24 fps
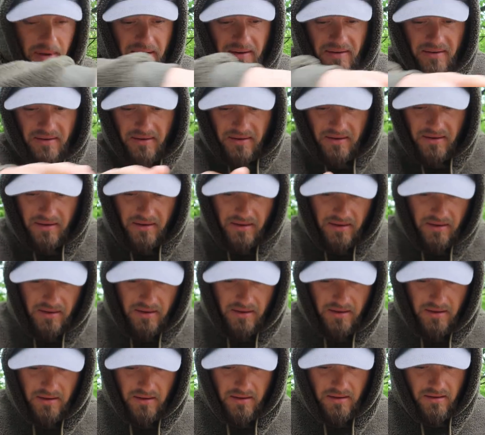in,
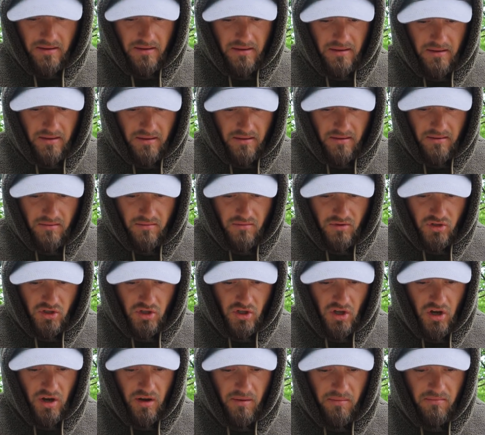
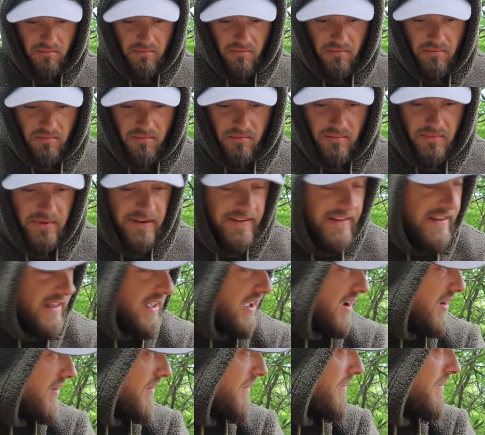stop, and then go